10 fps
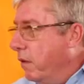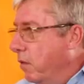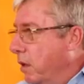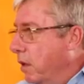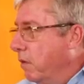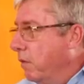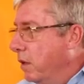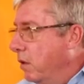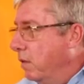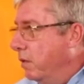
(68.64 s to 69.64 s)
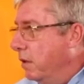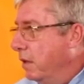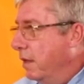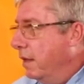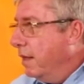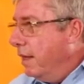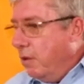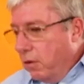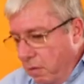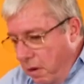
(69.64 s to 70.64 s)
for the widow and for the orphan.
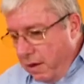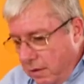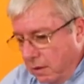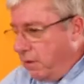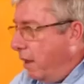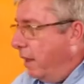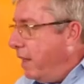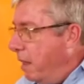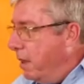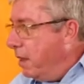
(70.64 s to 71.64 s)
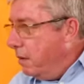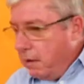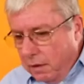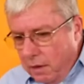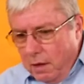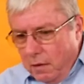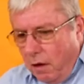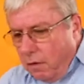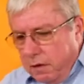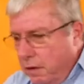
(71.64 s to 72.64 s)
And all the pastors quickly came in underneath.
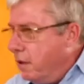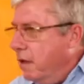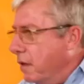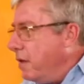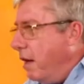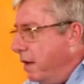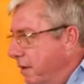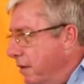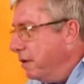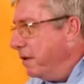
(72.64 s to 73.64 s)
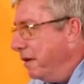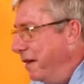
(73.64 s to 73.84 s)
The tithe is,